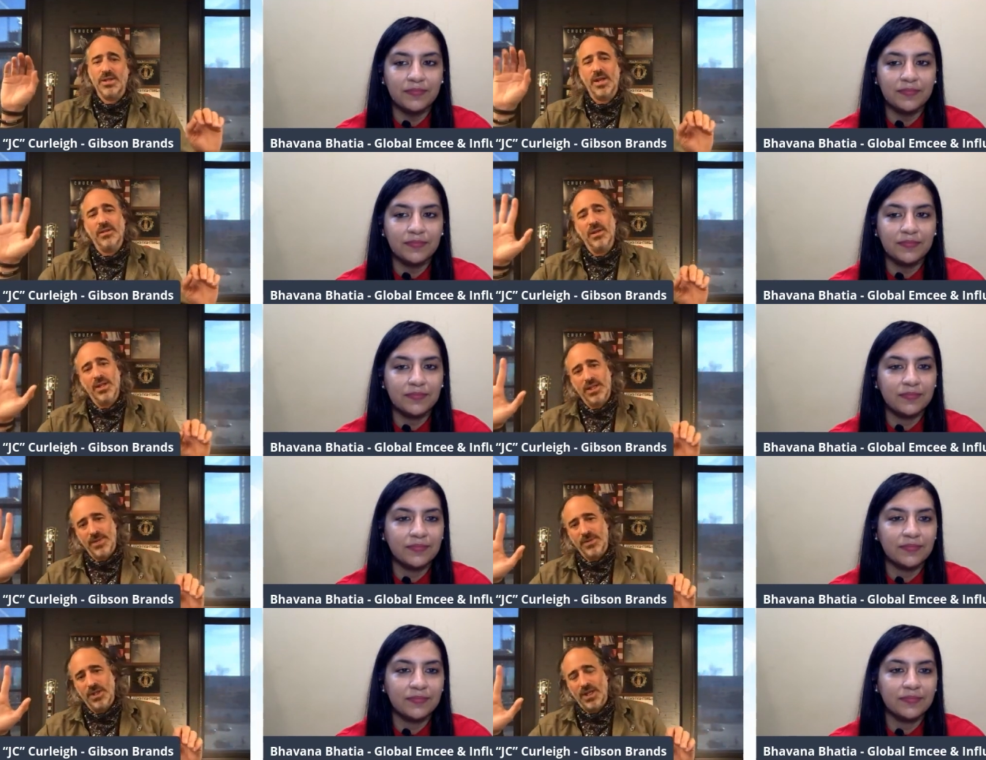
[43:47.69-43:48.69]
Speaker 1: and then
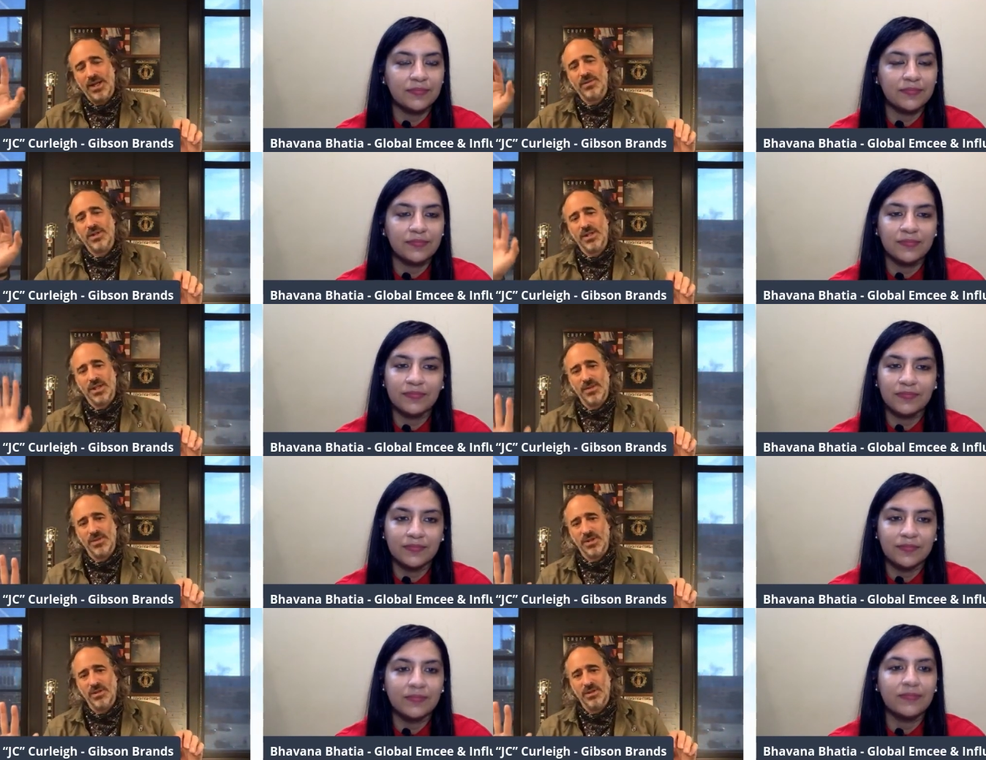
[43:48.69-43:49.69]
Gibson electrics and
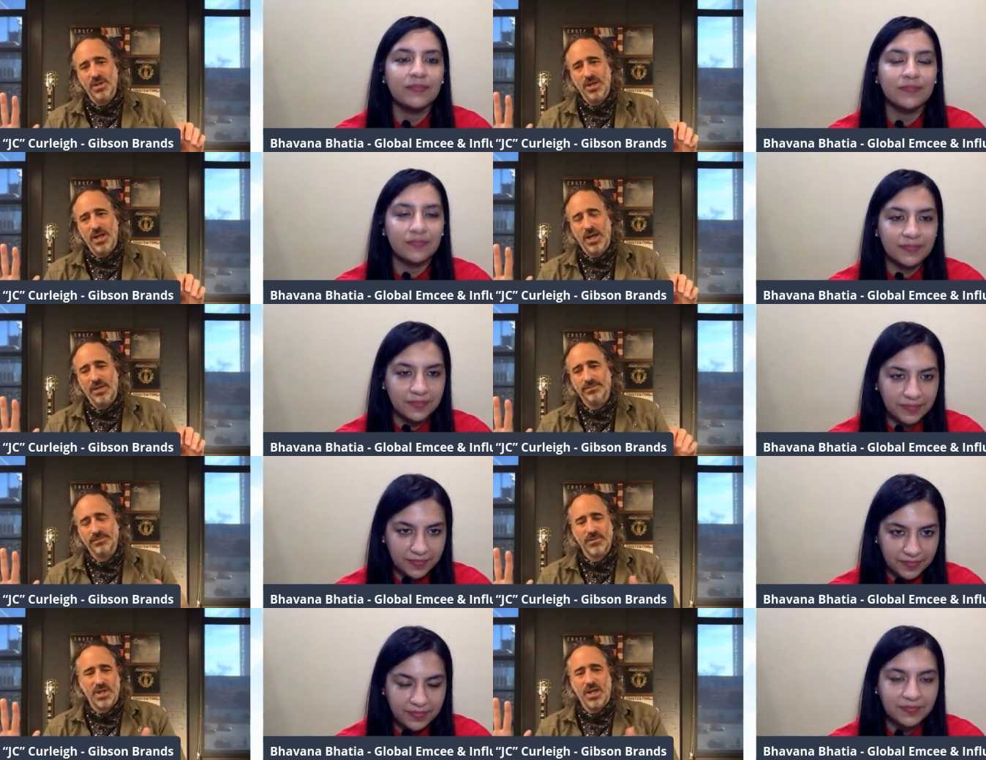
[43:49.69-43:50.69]
Gibson um,
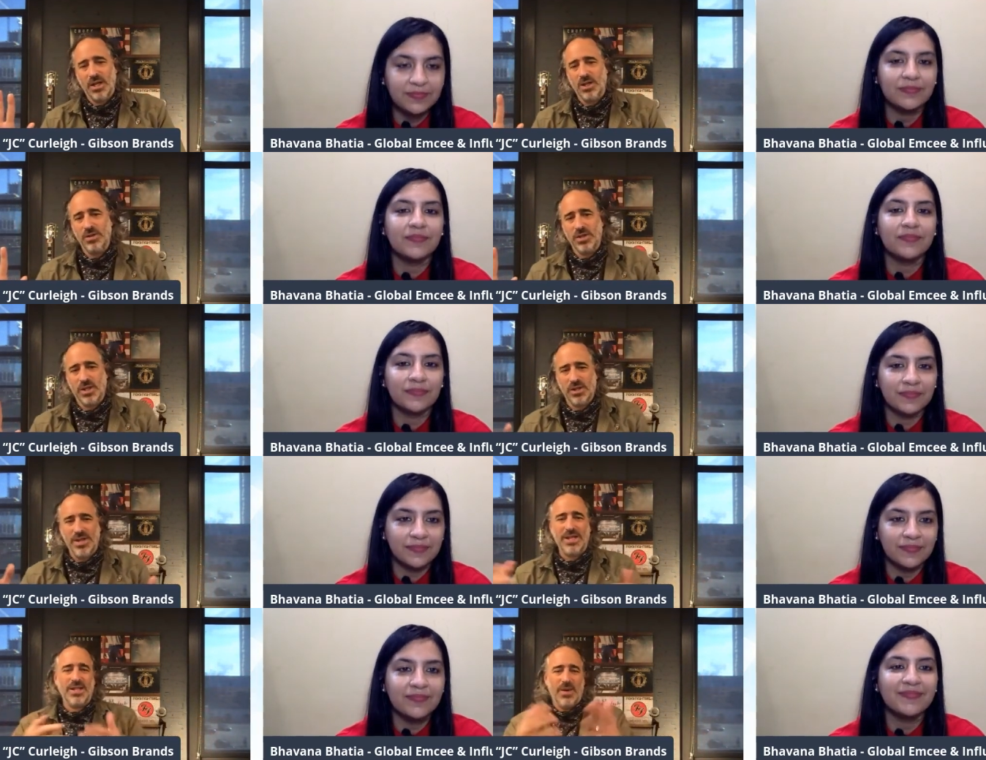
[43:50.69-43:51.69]
uh, acoustics. So
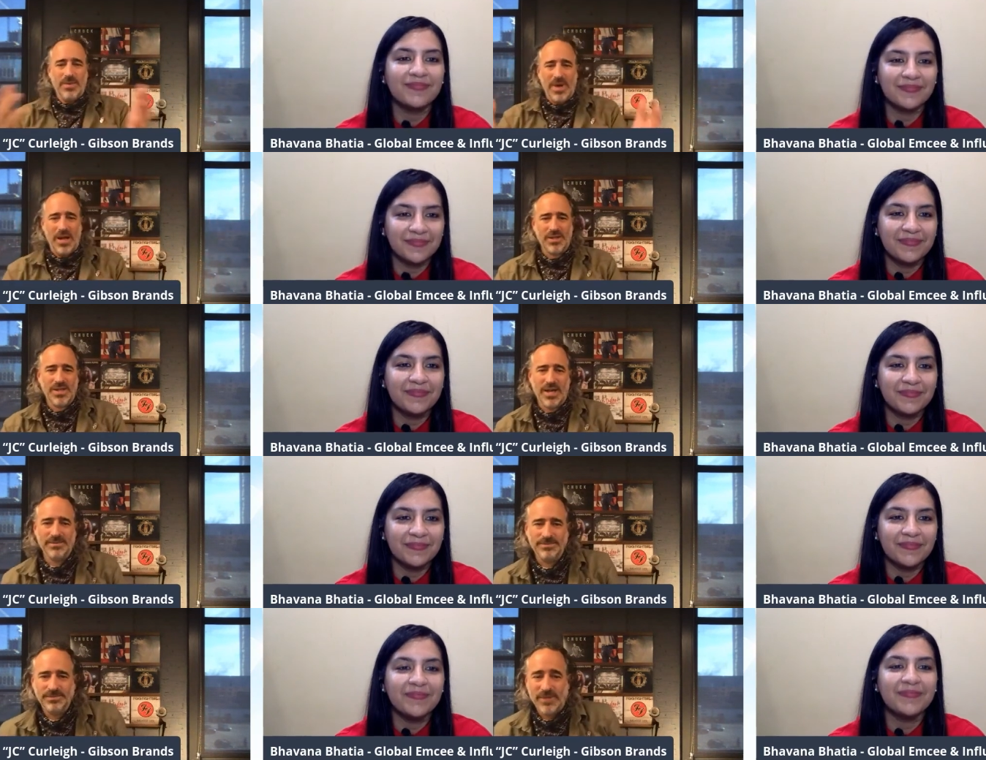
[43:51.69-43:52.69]
that's how we balance
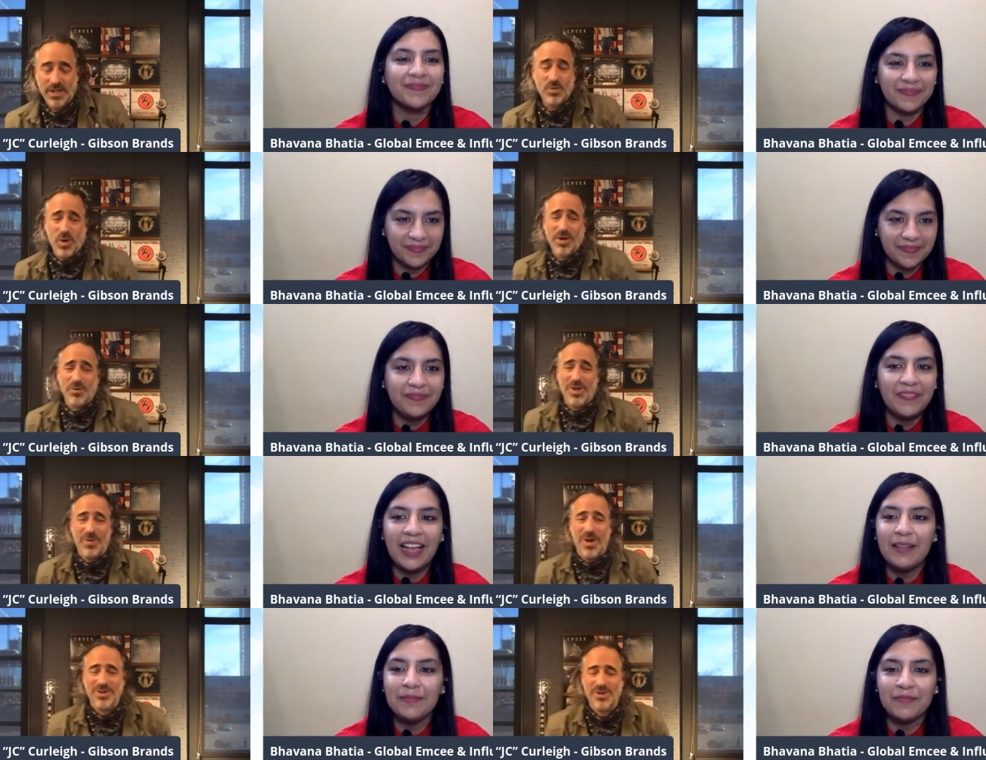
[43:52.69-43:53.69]
that. And it's working
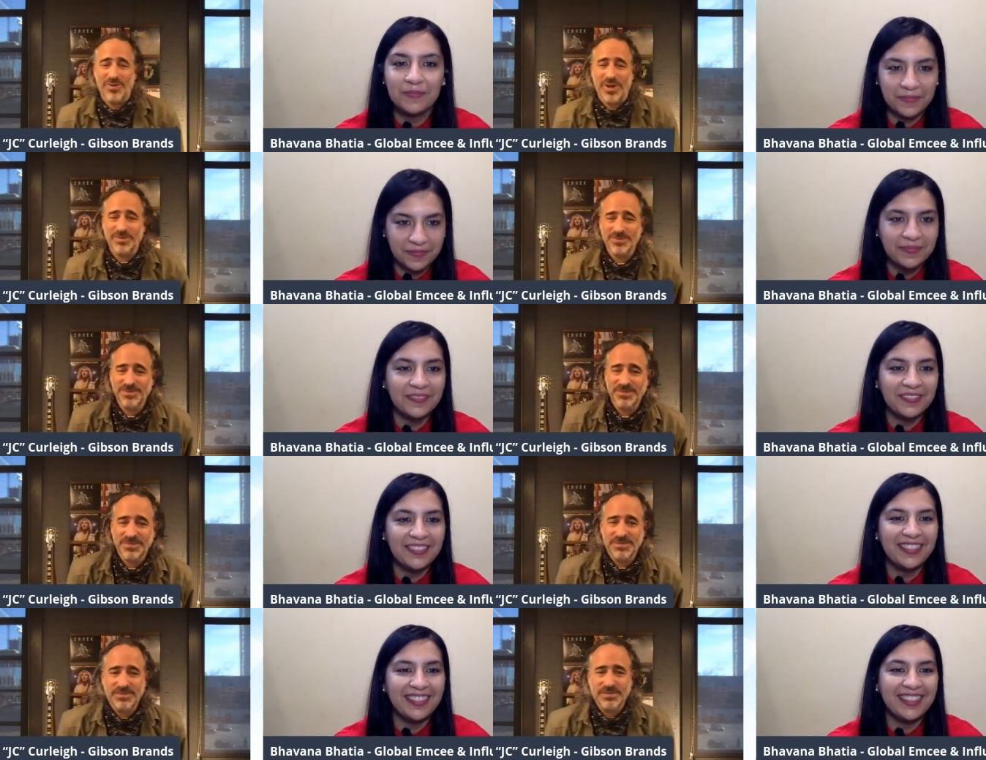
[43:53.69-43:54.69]
Speaker 2: really well so far.
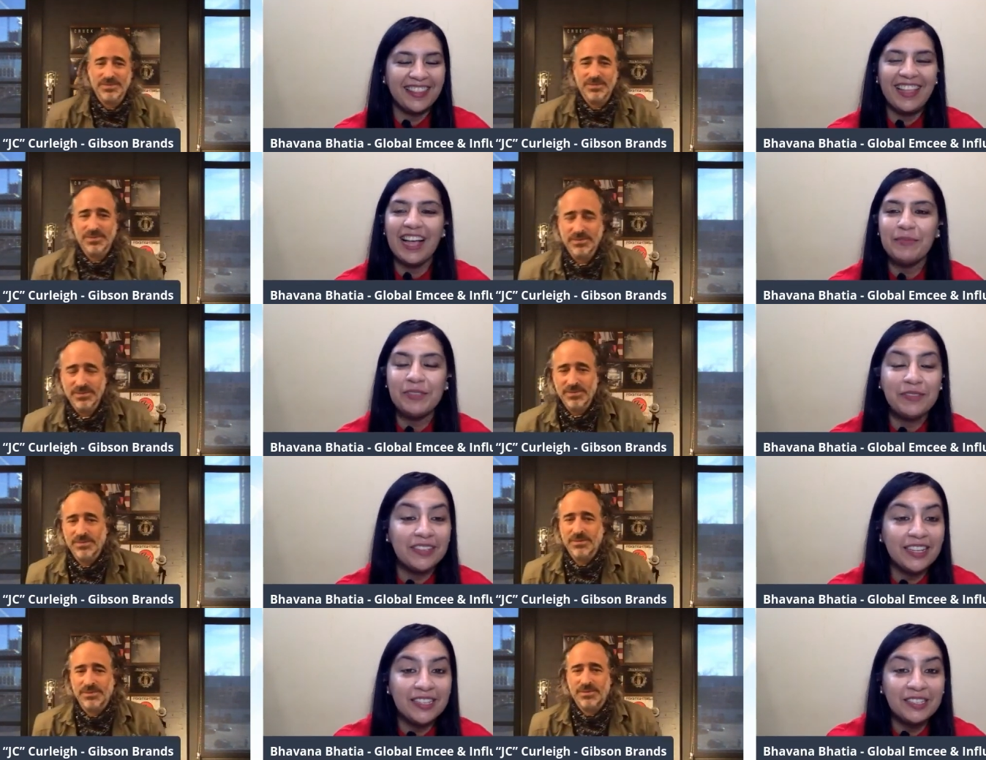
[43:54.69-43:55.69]

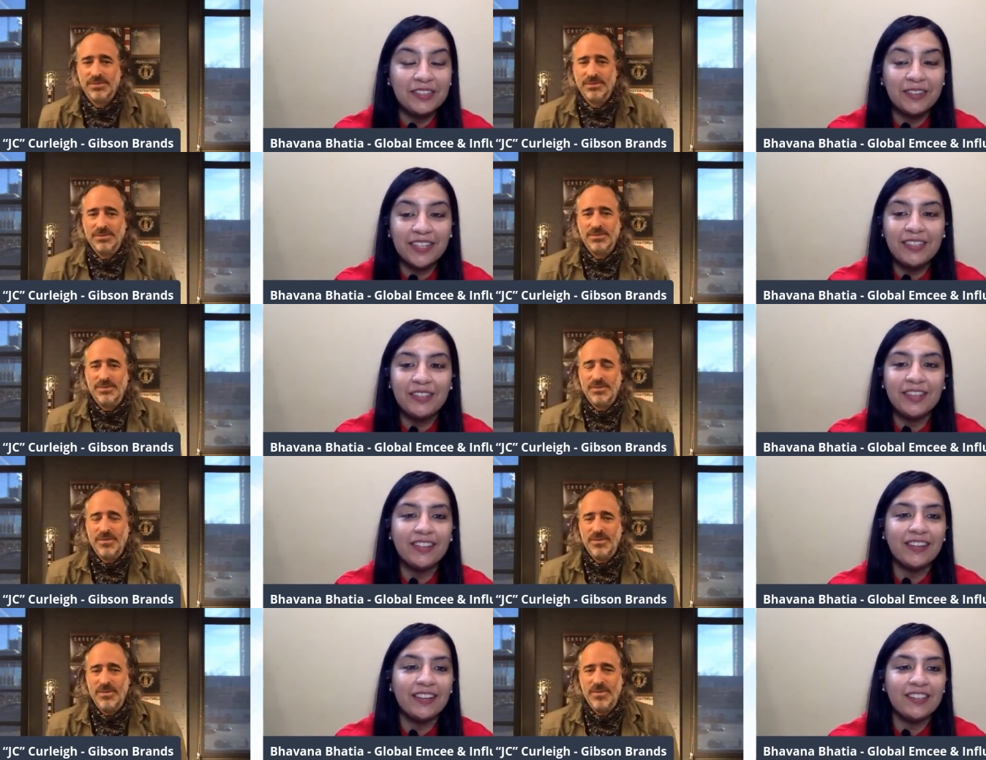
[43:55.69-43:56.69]
Absolutely. That's great to hear.
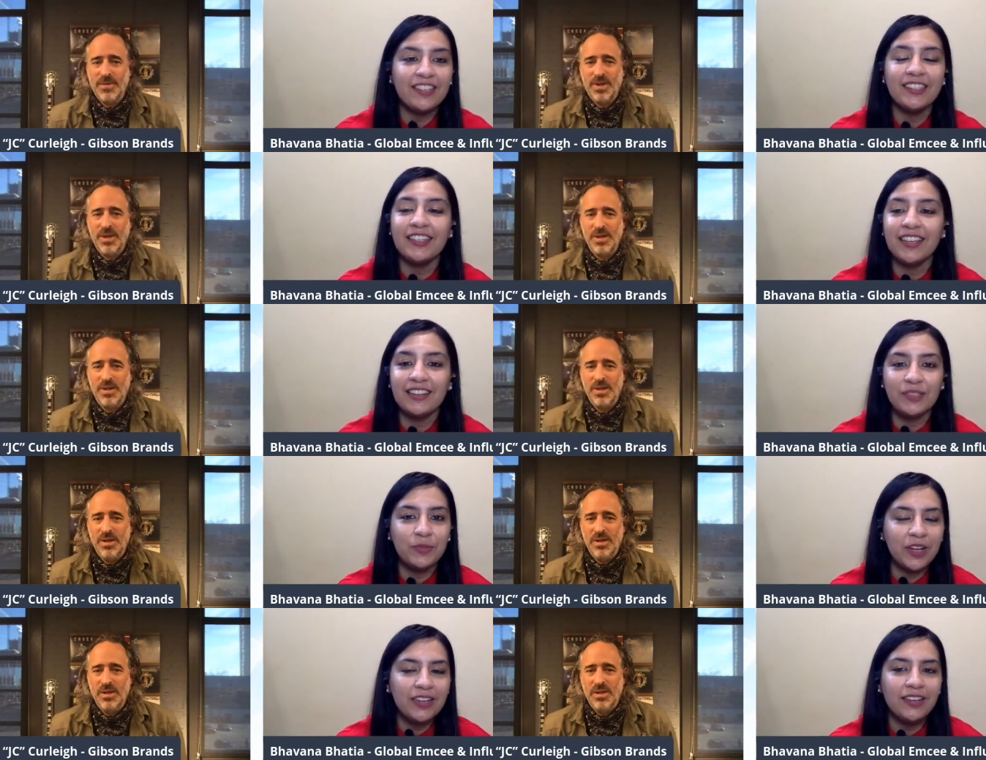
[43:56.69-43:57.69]
Uh, J C, there is
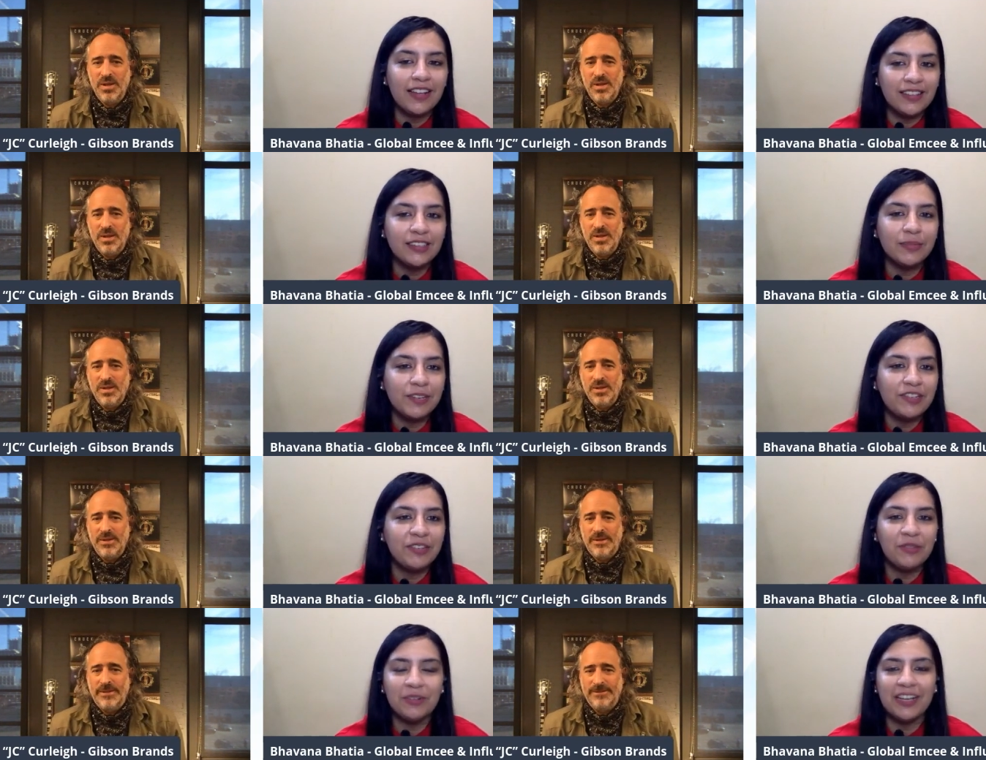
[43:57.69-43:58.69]
one last
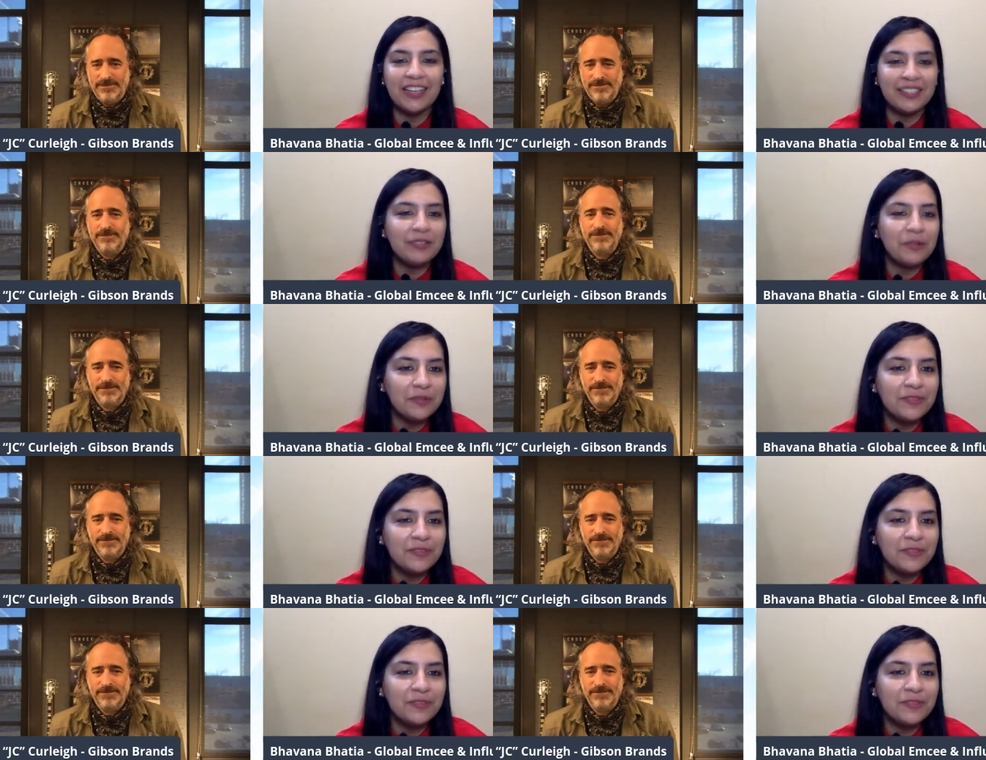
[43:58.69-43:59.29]
question, though it has a lot